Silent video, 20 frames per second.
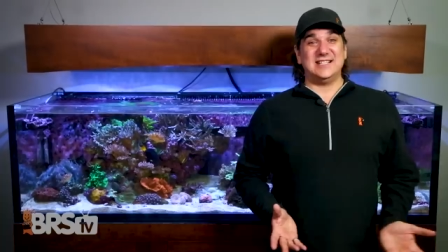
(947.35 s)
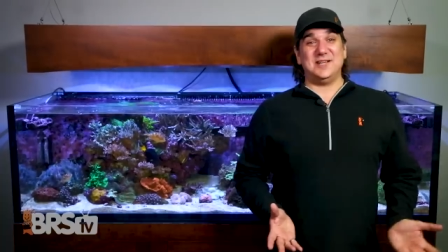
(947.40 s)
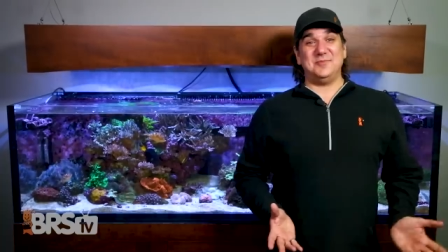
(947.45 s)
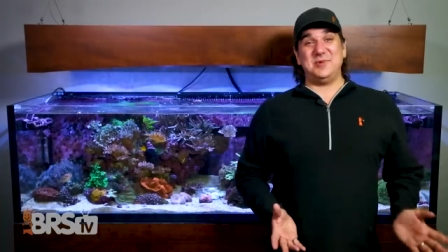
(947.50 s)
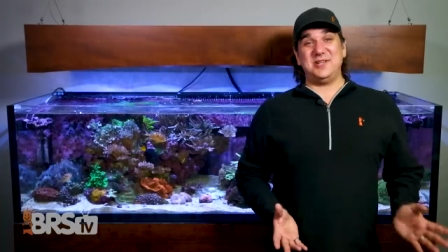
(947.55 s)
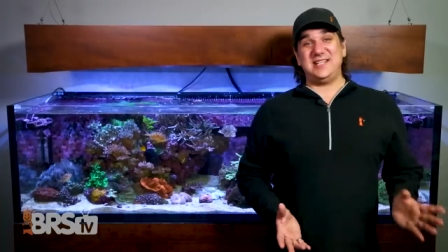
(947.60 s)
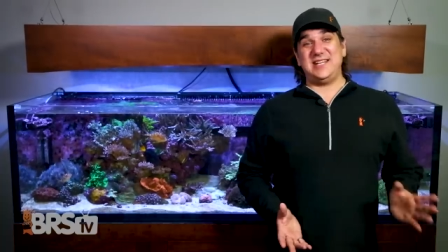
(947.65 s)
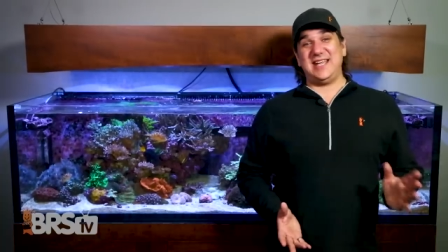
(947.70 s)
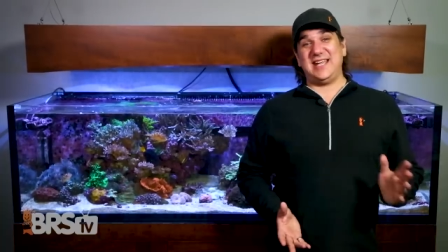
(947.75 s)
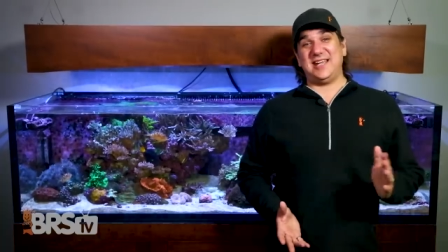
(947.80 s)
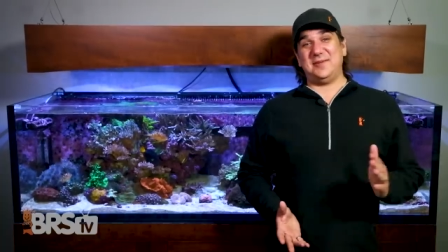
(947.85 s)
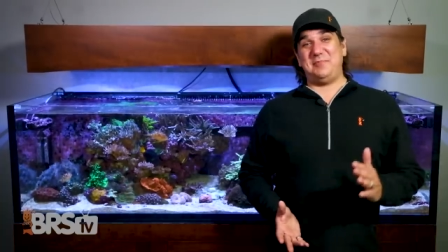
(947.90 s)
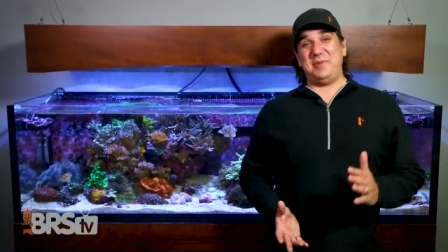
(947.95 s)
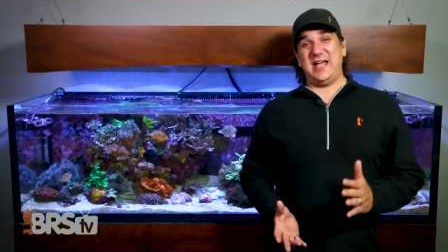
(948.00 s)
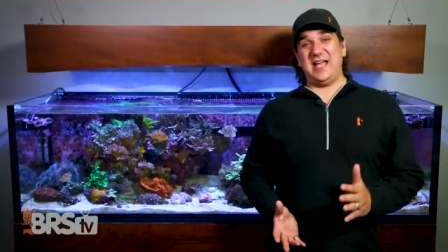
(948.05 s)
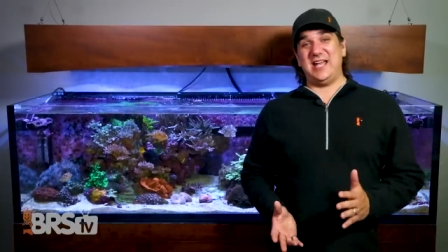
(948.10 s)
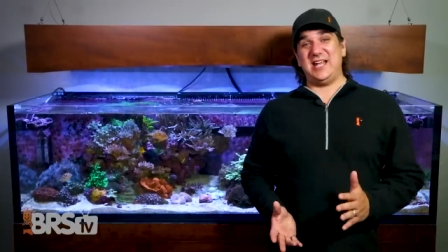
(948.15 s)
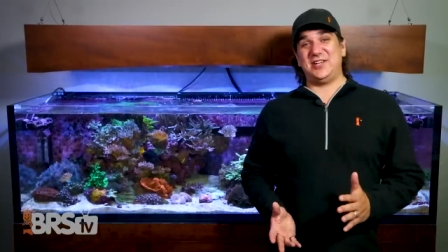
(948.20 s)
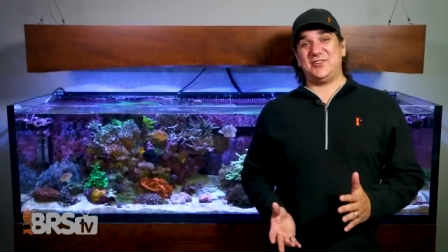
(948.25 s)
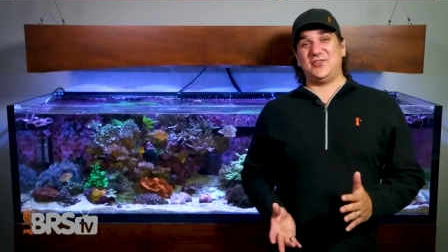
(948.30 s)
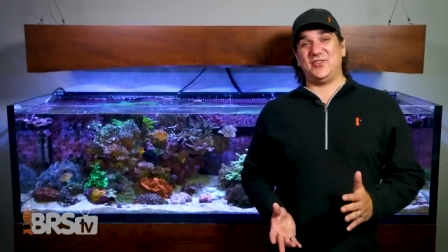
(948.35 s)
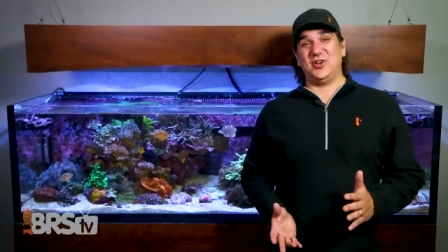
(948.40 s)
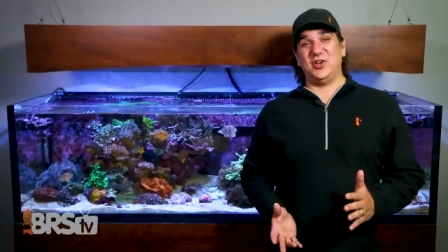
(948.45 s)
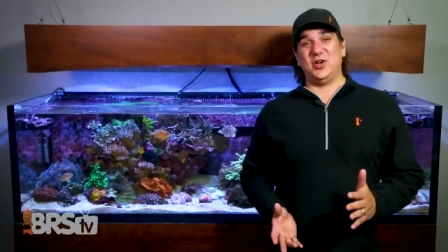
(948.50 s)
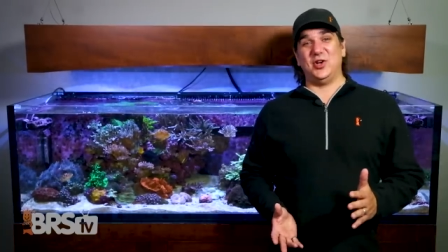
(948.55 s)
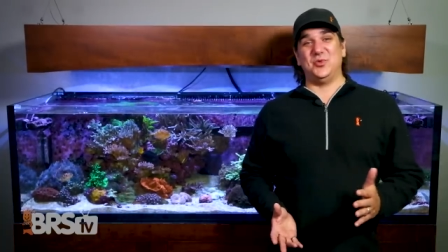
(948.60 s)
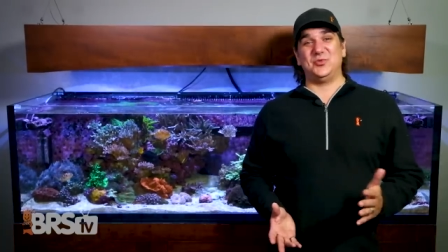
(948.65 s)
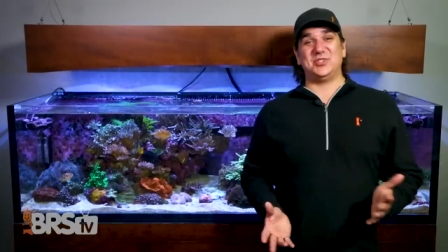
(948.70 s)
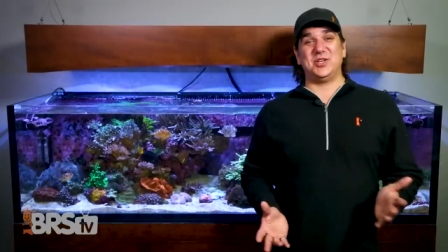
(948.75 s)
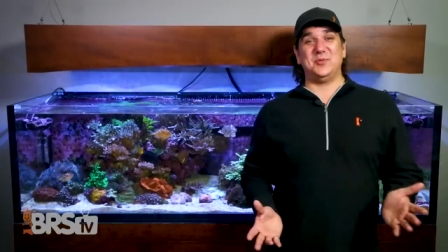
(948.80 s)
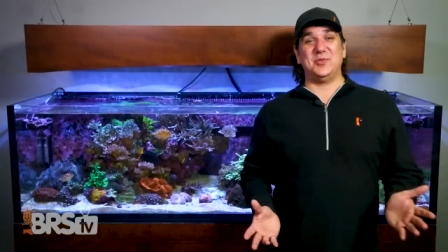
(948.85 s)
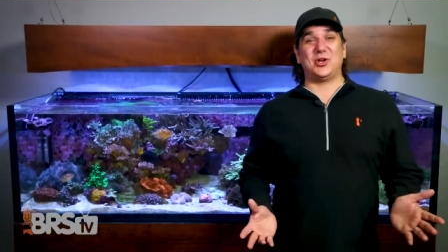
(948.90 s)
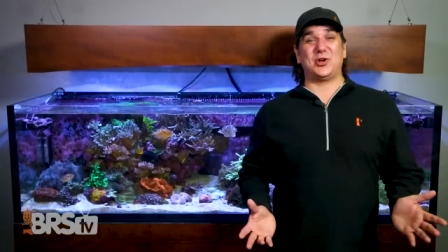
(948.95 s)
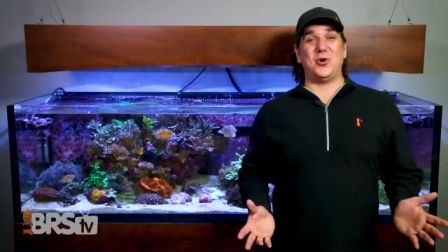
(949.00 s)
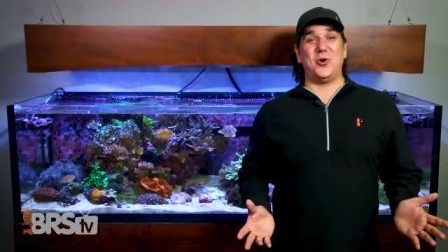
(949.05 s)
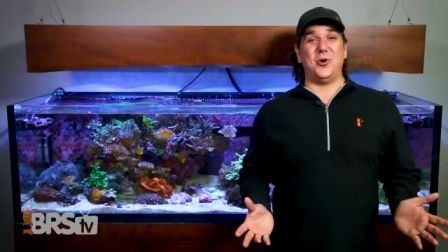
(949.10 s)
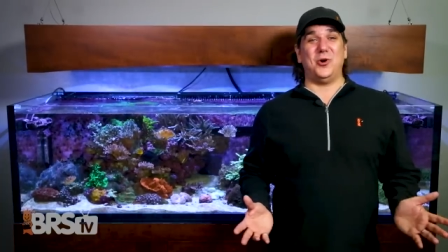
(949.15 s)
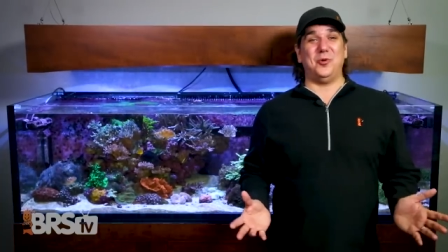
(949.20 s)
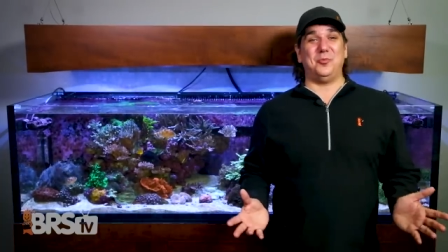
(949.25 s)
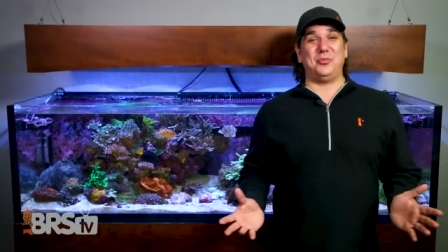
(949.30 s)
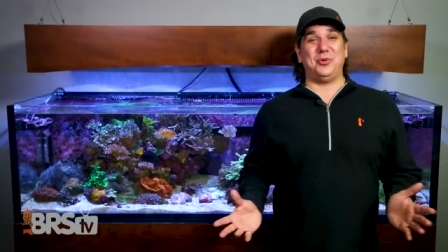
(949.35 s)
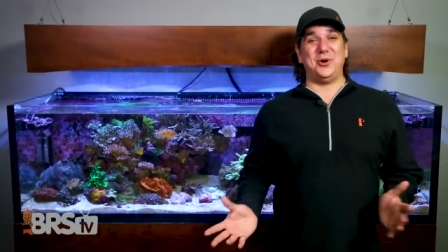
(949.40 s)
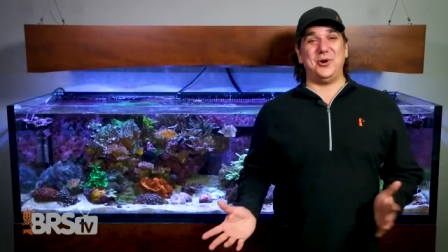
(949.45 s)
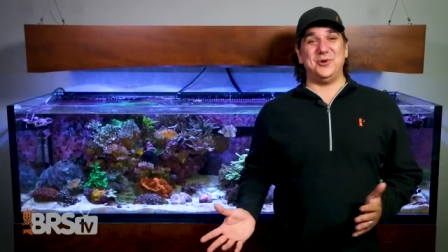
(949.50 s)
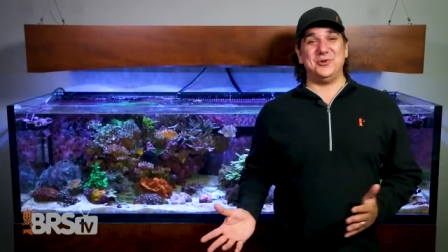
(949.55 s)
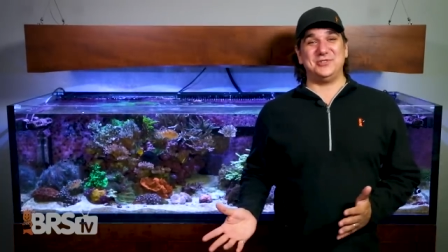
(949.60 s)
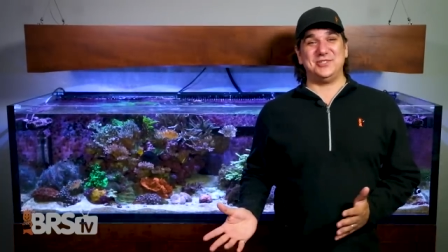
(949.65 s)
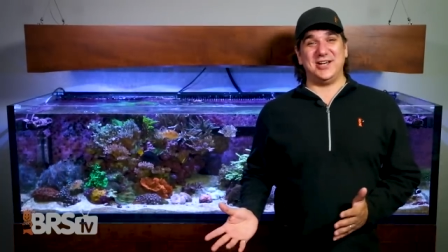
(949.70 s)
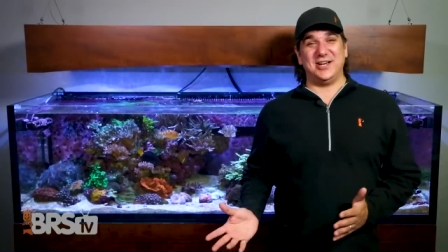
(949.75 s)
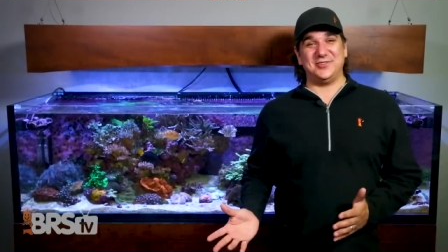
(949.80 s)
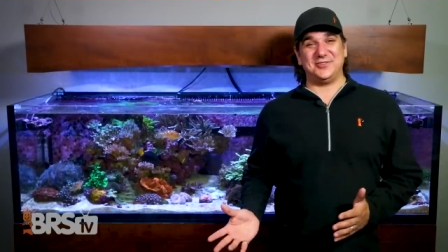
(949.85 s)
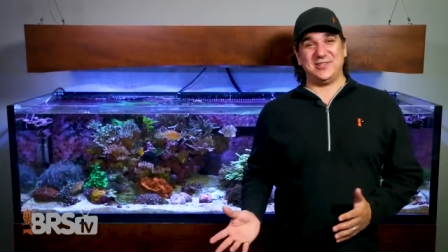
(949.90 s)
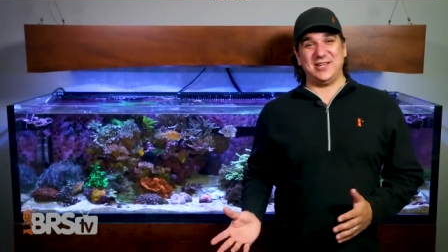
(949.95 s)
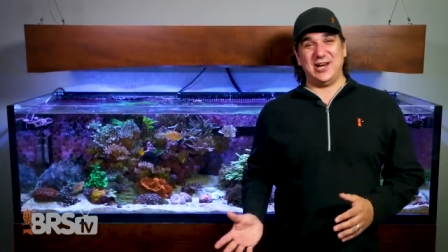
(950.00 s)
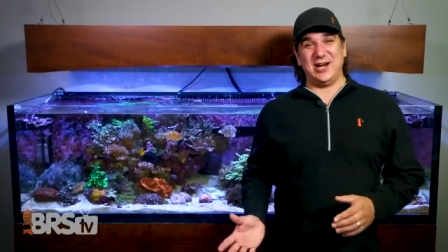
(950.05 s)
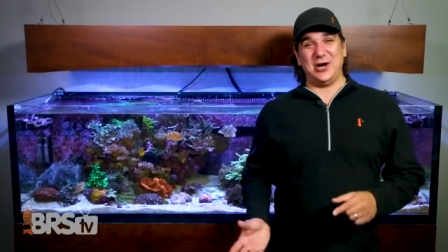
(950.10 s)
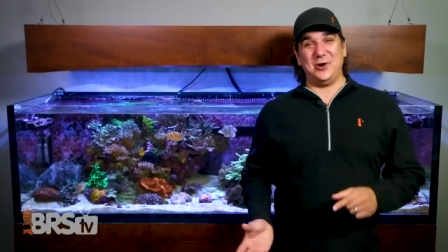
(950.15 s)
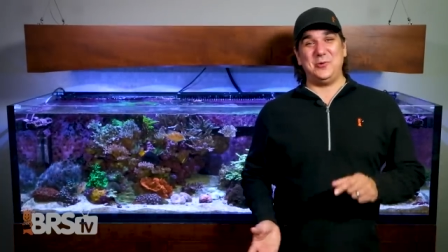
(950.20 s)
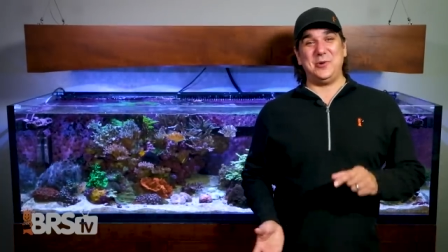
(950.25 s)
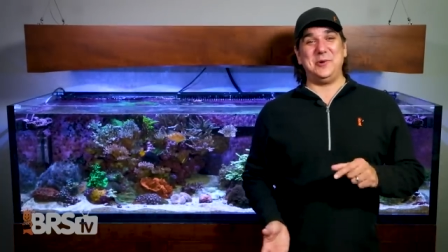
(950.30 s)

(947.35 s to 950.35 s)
So I'm going to take a page from some of the coral pros out there.